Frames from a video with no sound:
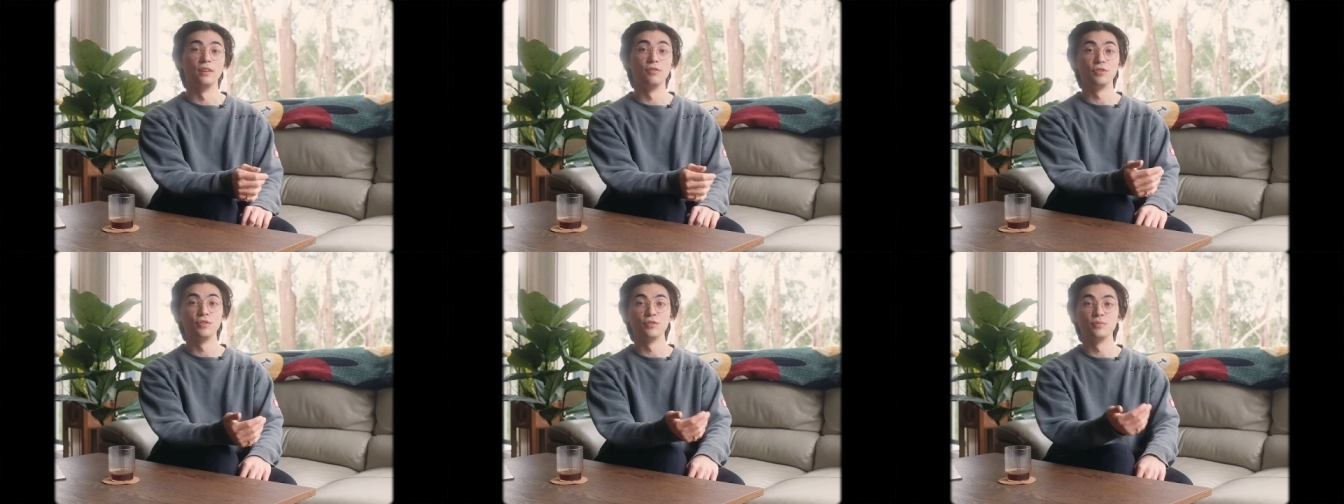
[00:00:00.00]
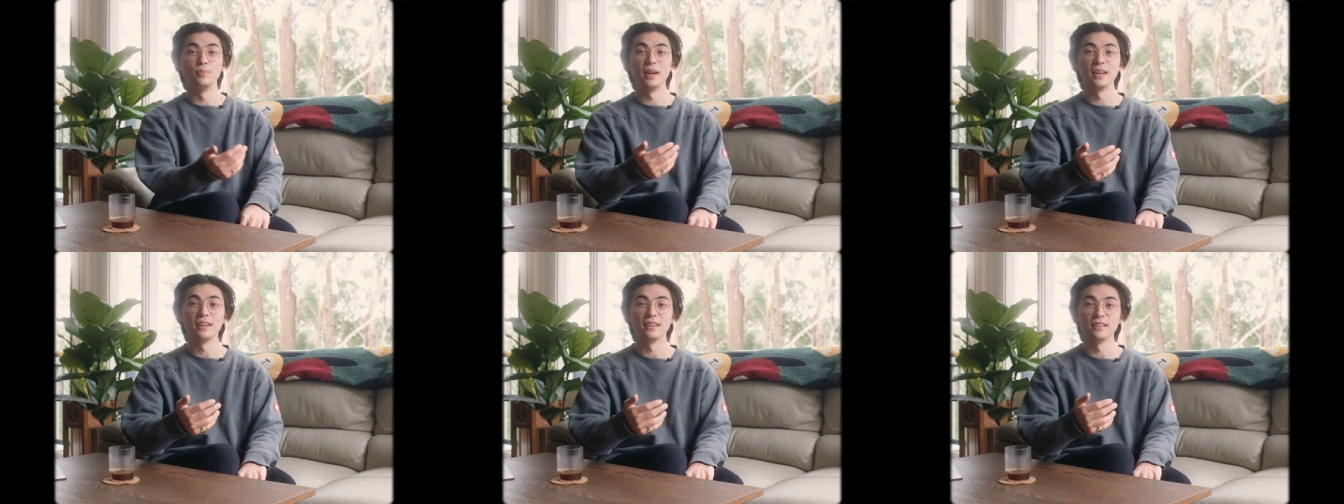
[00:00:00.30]
If
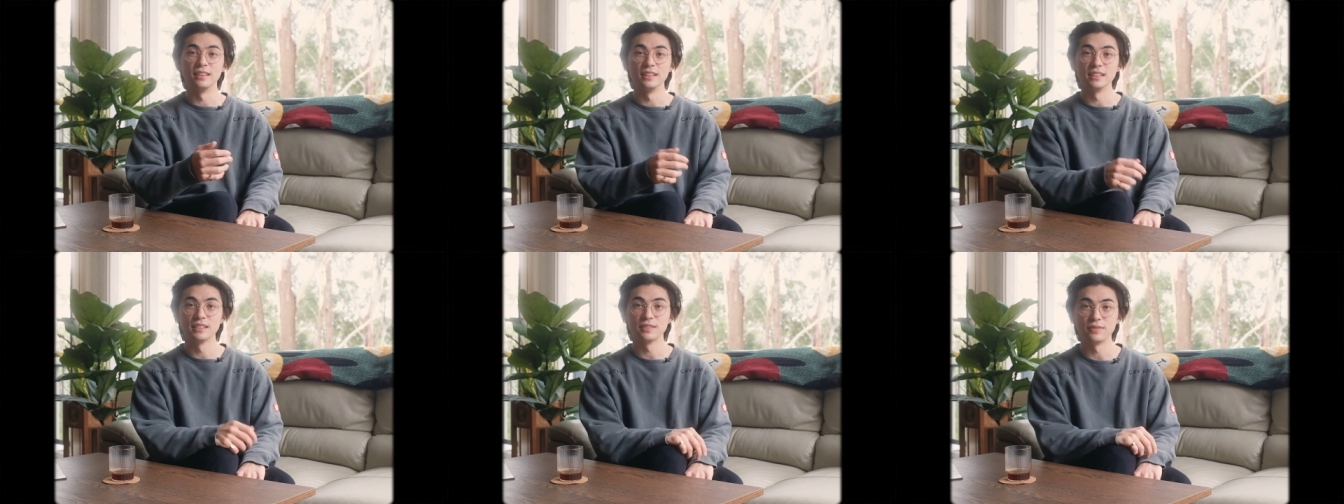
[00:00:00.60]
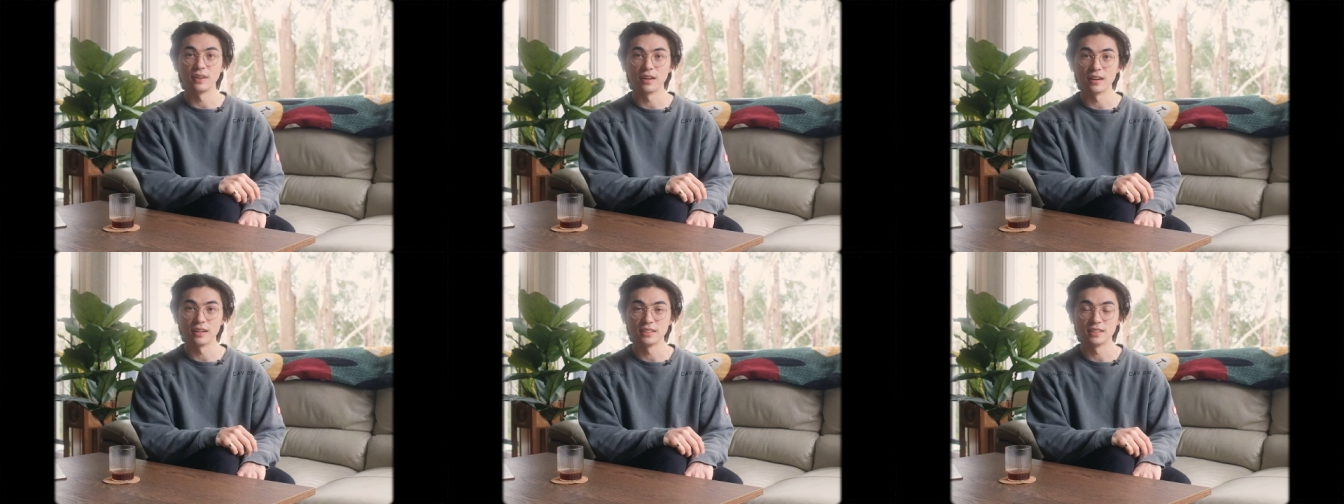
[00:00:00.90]
you've made it
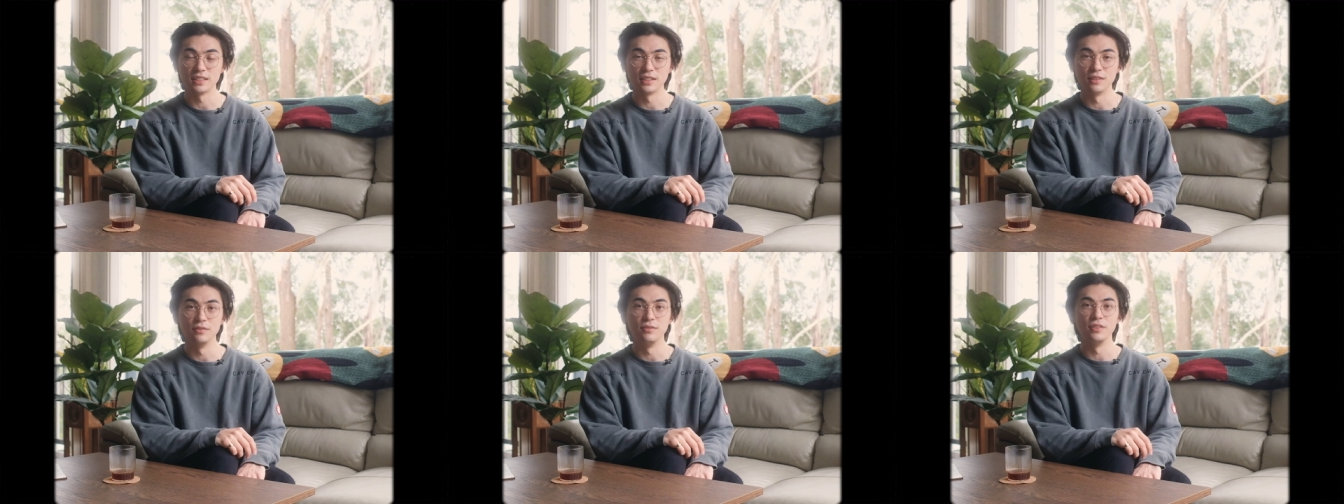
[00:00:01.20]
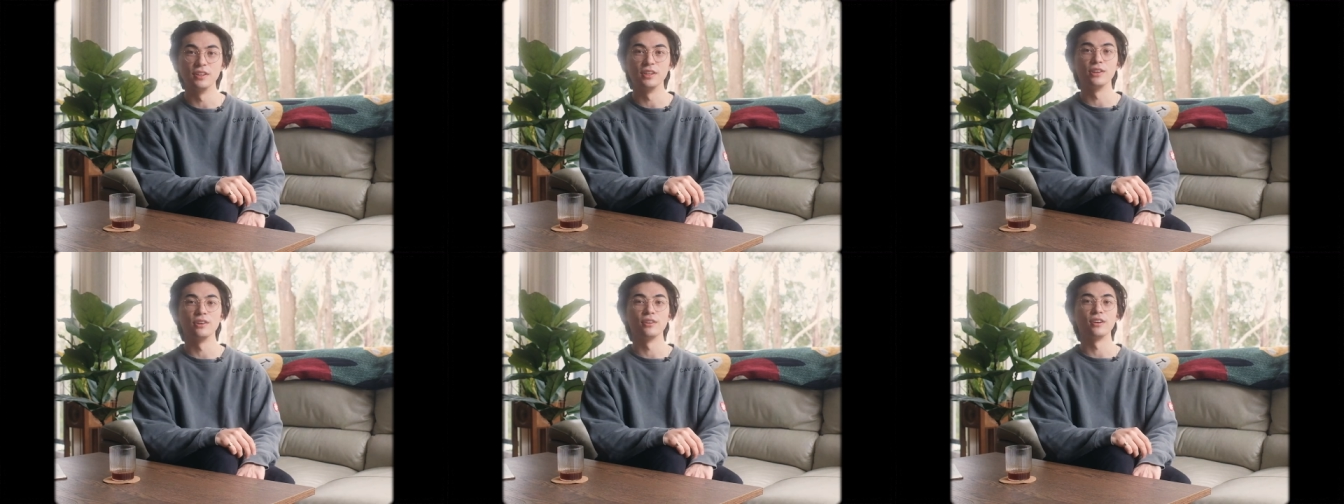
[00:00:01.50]
this far into
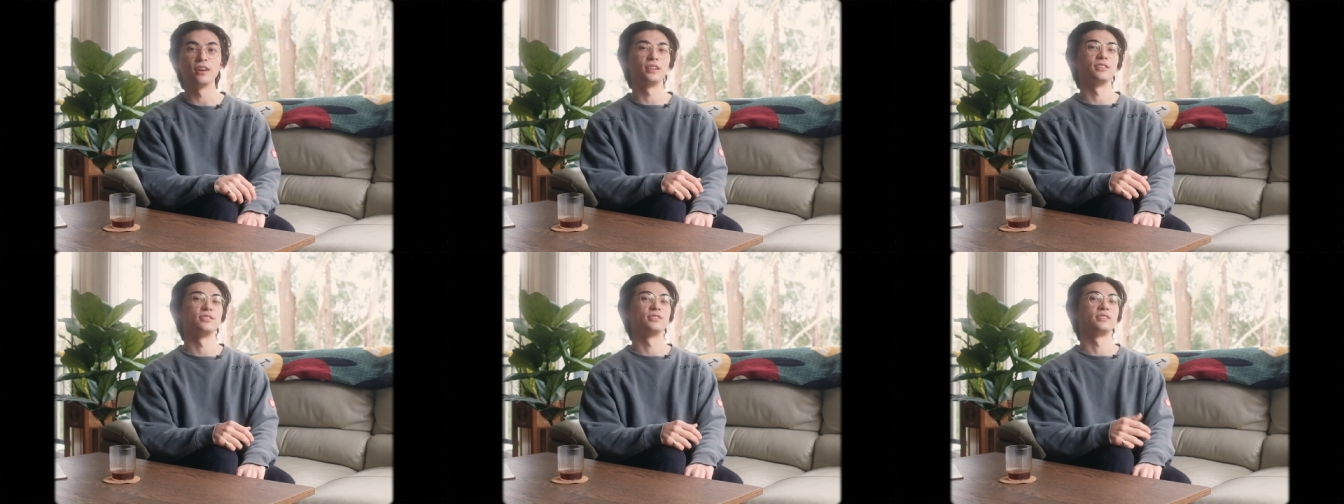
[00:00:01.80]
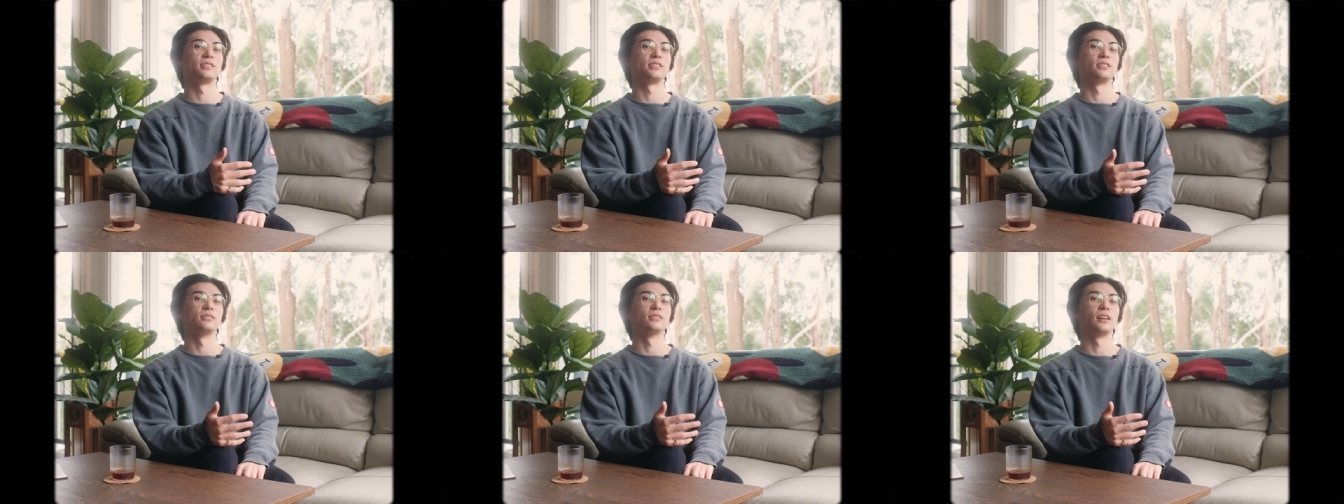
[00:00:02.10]
the video and
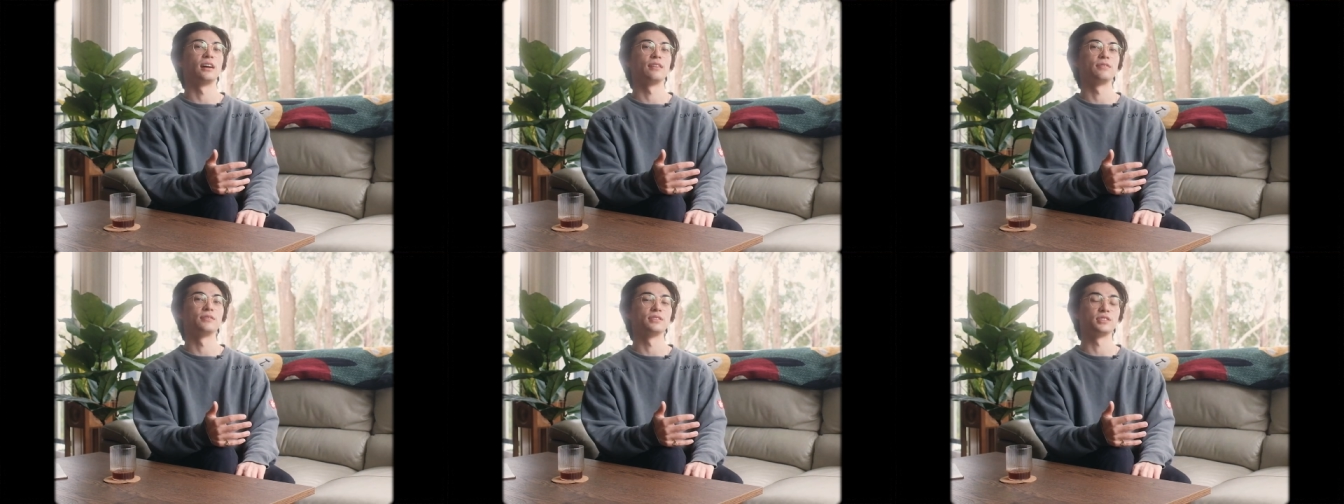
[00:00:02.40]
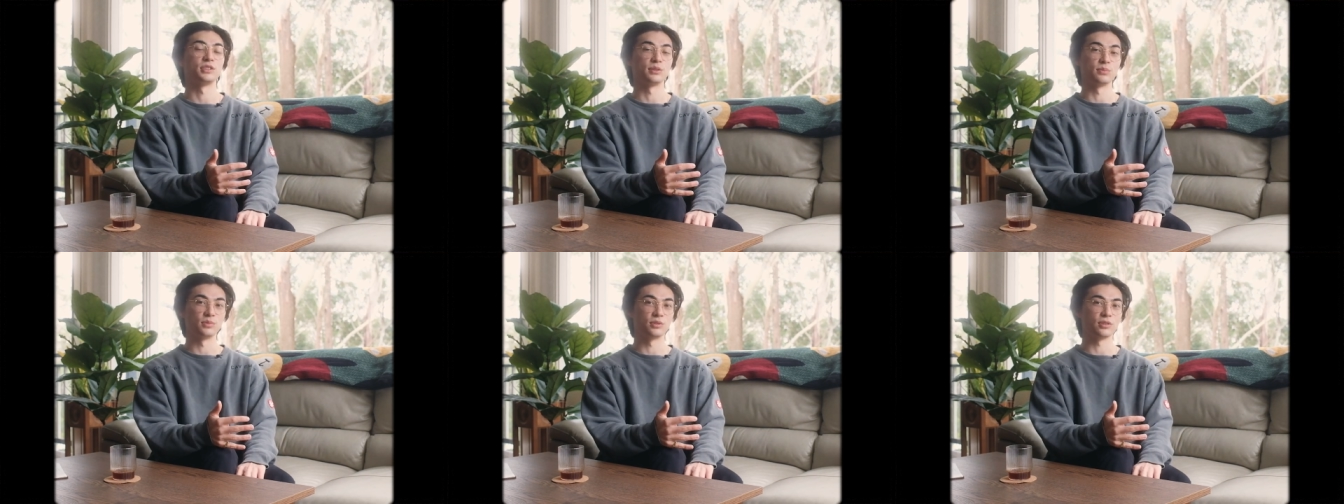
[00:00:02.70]
you still
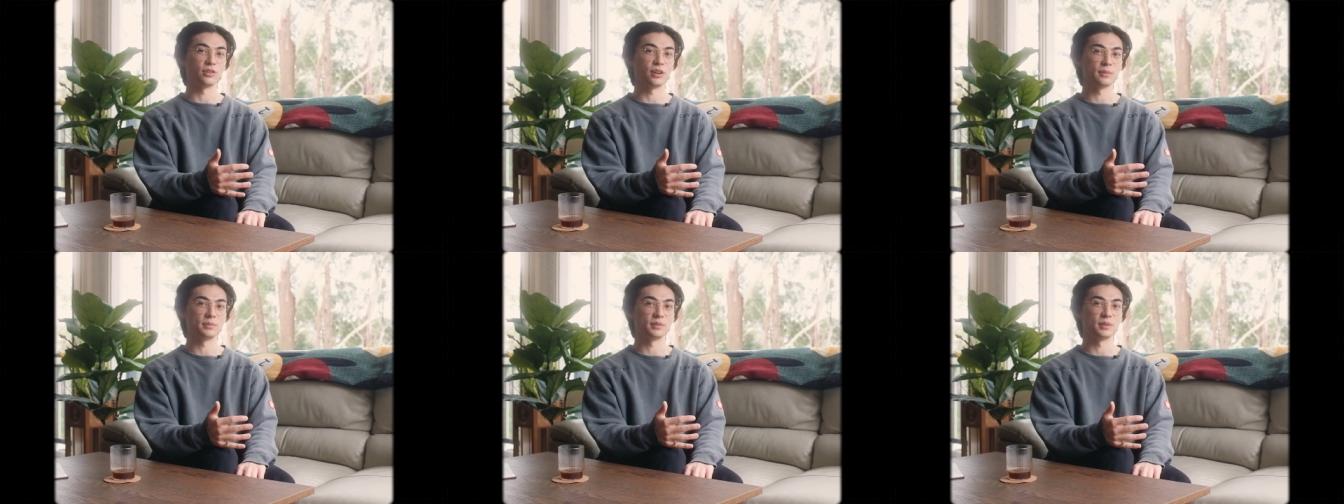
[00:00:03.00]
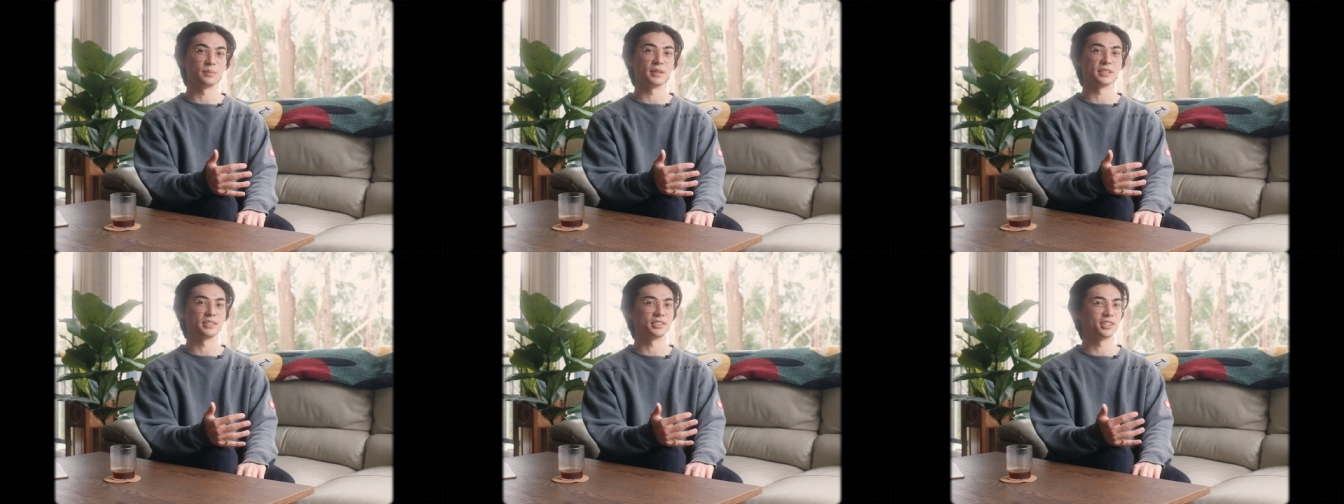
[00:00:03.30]
haven't
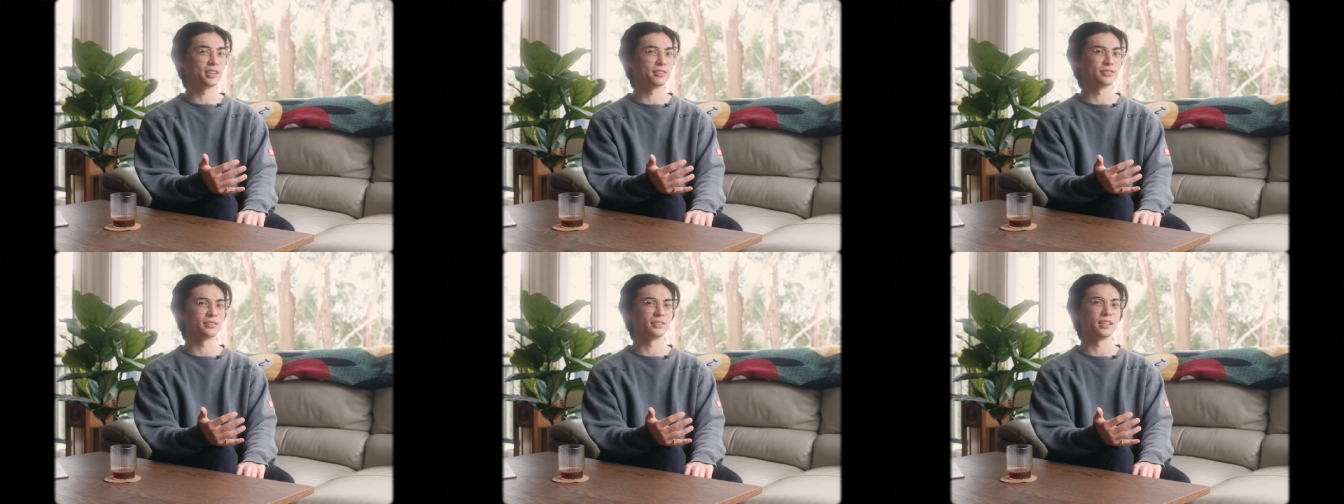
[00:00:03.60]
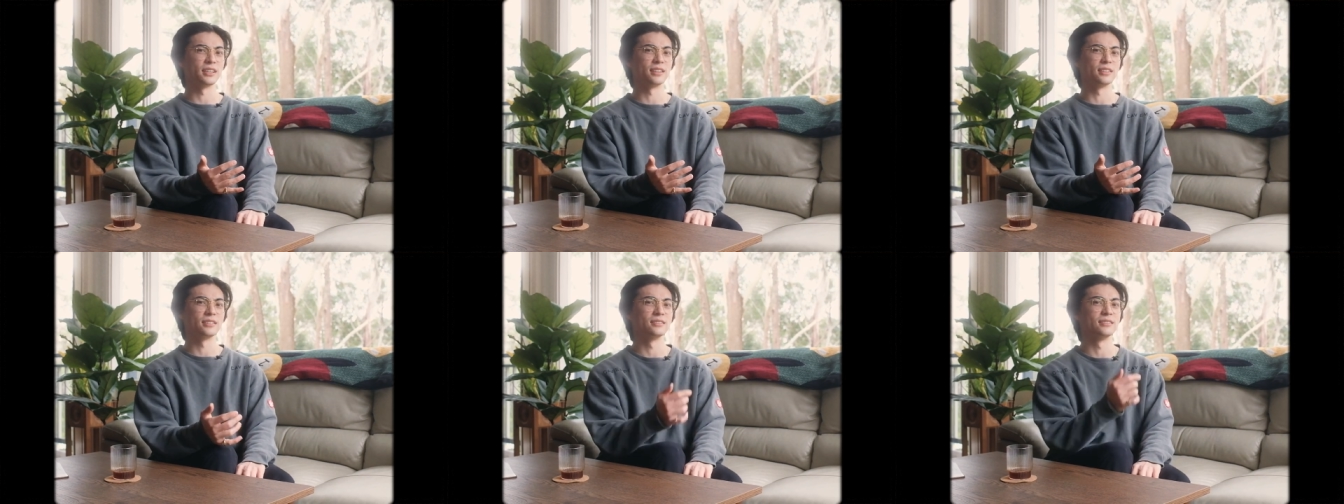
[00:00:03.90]
subscribed to my
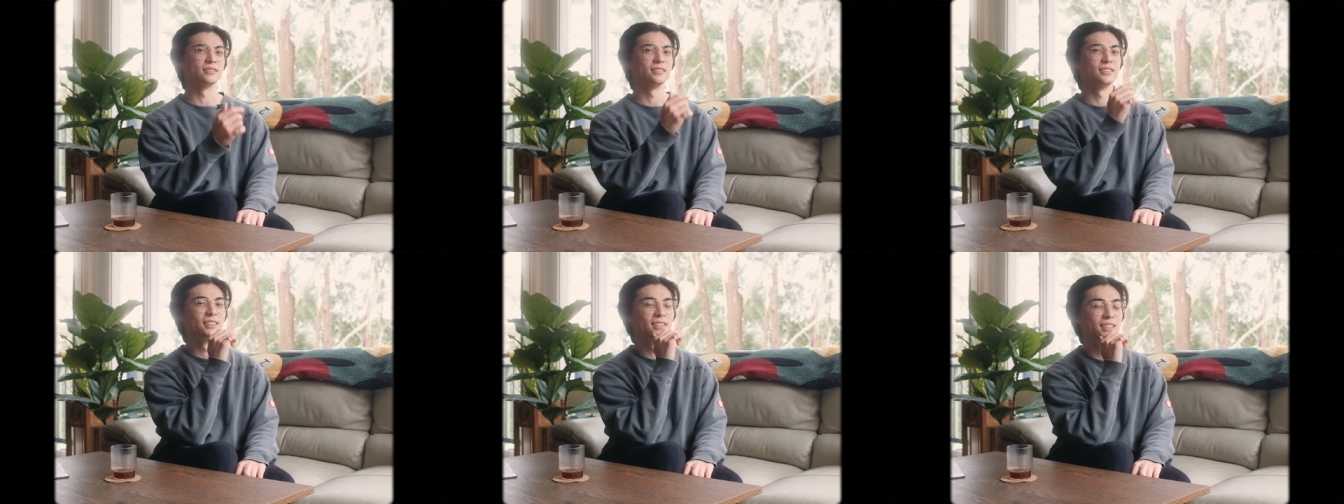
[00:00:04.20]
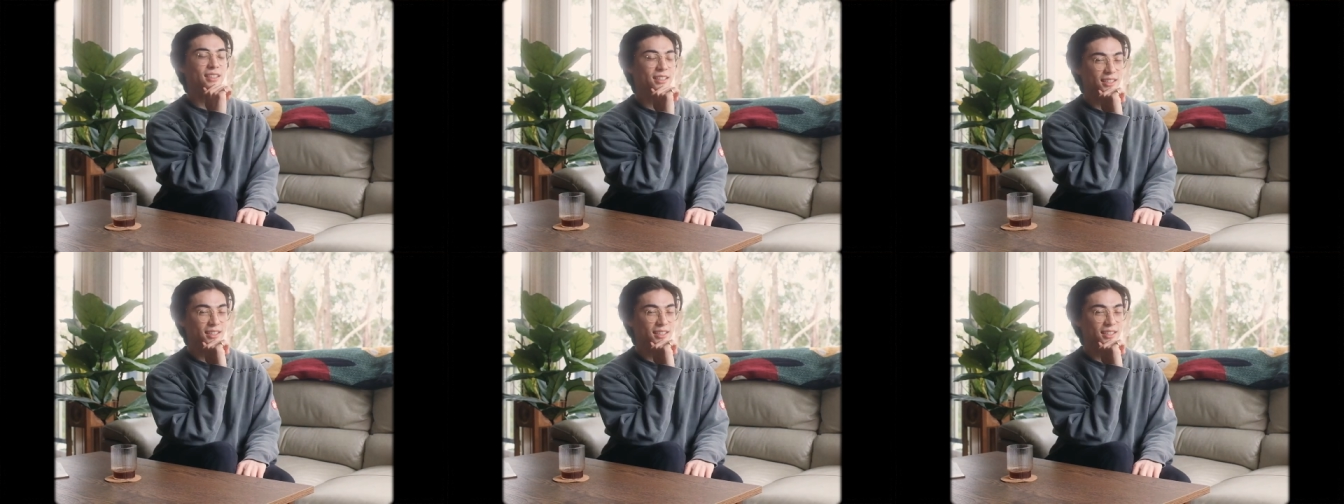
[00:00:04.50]
channel, then